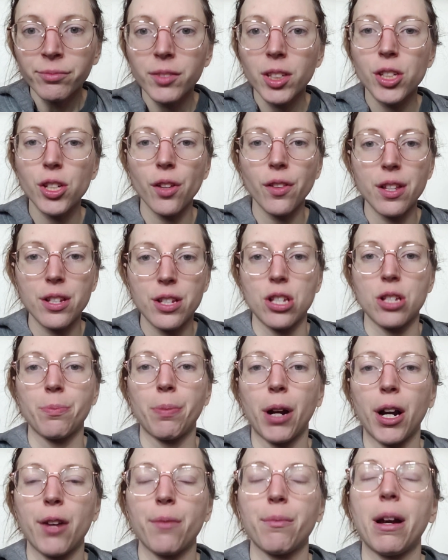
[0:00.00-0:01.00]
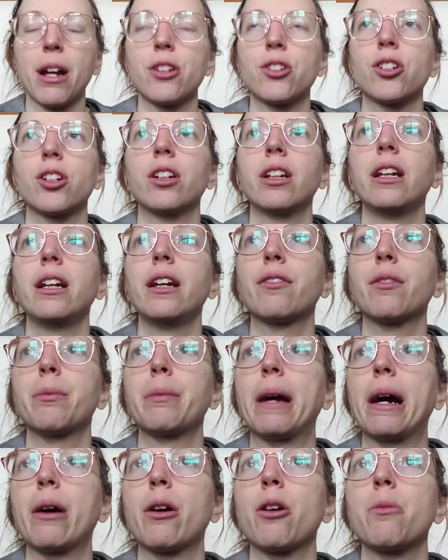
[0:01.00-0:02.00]
So this is a part of my journey of
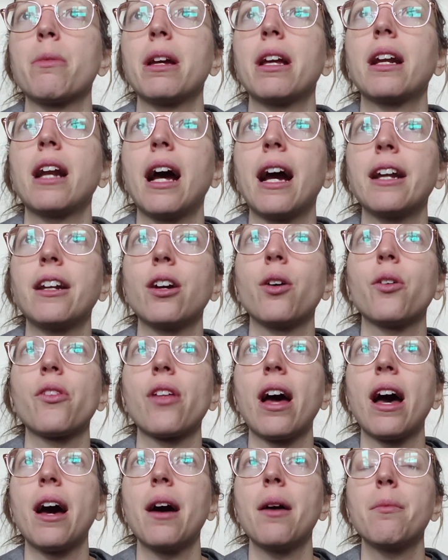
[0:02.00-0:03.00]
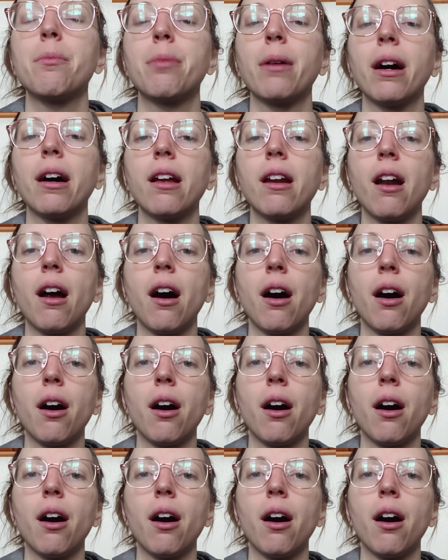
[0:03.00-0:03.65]
empowerment. I know that, but